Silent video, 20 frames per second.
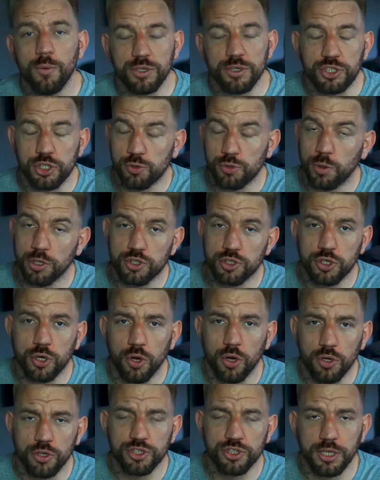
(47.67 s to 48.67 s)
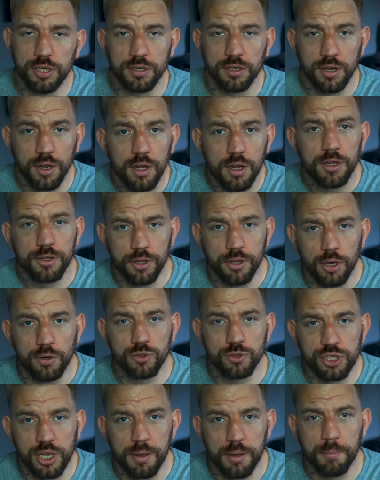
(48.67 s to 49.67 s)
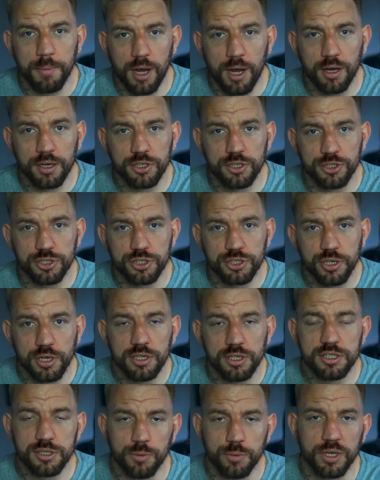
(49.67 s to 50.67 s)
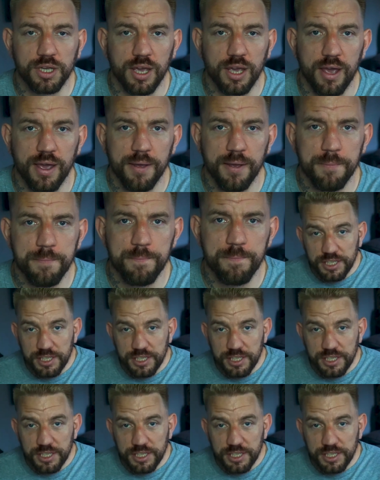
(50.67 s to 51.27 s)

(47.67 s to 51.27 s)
which is what's causing those hit markers to occur.